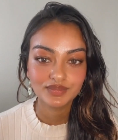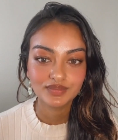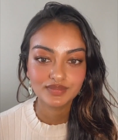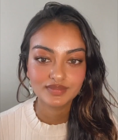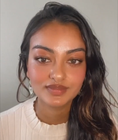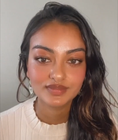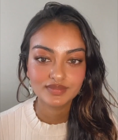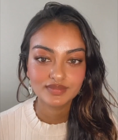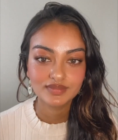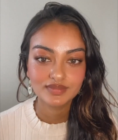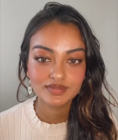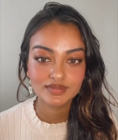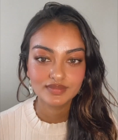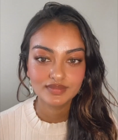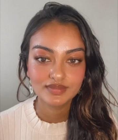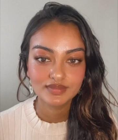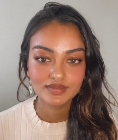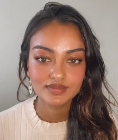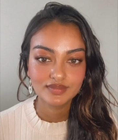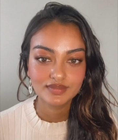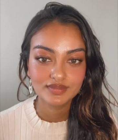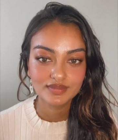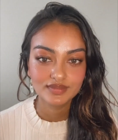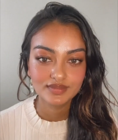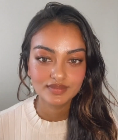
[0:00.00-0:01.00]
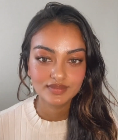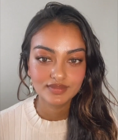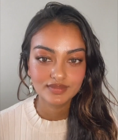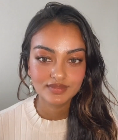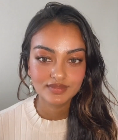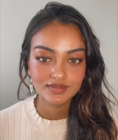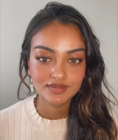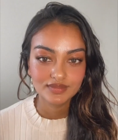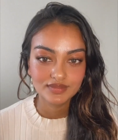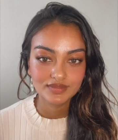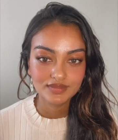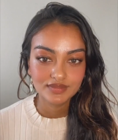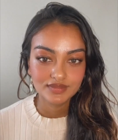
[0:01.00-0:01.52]

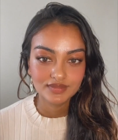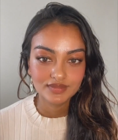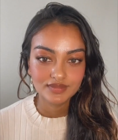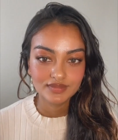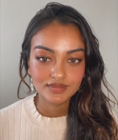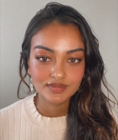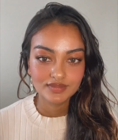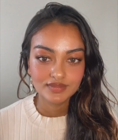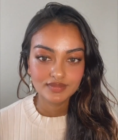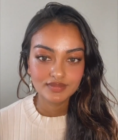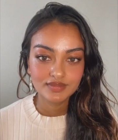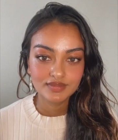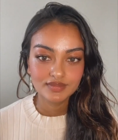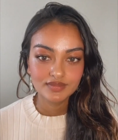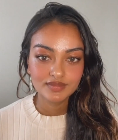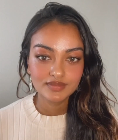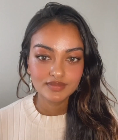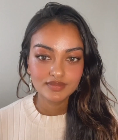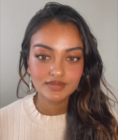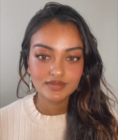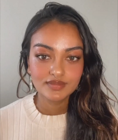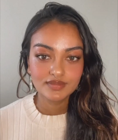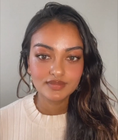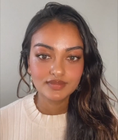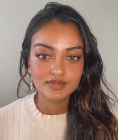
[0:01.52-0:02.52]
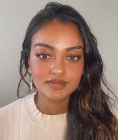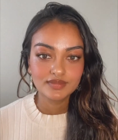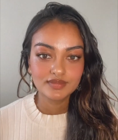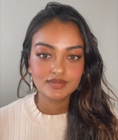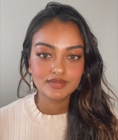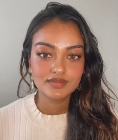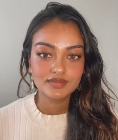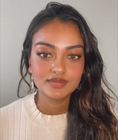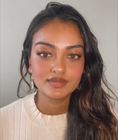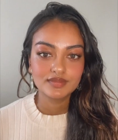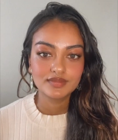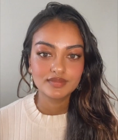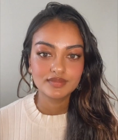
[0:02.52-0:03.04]

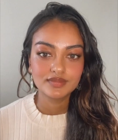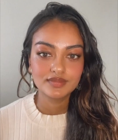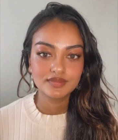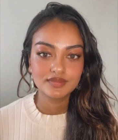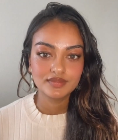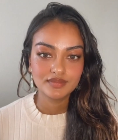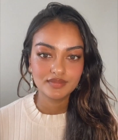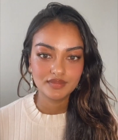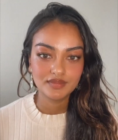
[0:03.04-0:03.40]
No one is speaking in this clip.